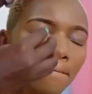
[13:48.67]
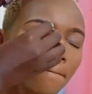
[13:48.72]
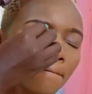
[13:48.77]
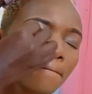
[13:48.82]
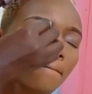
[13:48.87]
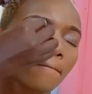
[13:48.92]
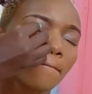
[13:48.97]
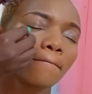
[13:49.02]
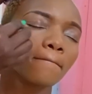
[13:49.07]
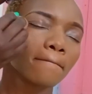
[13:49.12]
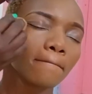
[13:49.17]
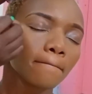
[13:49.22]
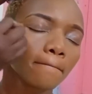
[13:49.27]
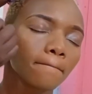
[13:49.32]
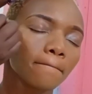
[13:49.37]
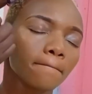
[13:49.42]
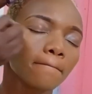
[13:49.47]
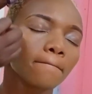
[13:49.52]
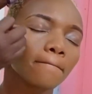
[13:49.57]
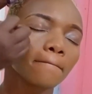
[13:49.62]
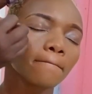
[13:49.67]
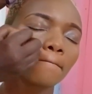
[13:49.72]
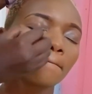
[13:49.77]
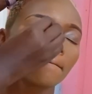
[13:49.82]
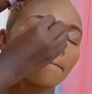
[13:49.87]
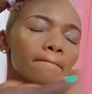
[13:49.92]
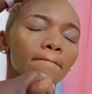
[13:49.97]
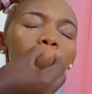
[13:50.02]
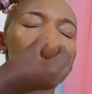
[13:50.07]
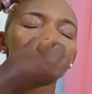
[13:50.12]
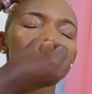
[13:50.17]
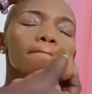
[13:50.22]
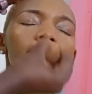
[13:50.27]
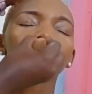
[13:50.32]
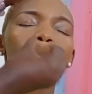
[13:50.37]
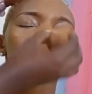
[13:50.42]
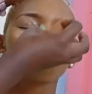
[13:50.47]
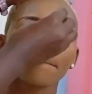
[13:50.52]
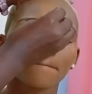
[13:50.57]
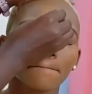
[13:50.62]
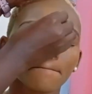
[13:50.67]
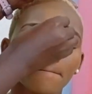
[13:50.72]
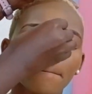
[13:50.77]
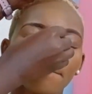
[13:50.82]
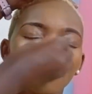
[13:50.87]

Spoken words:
mindful, not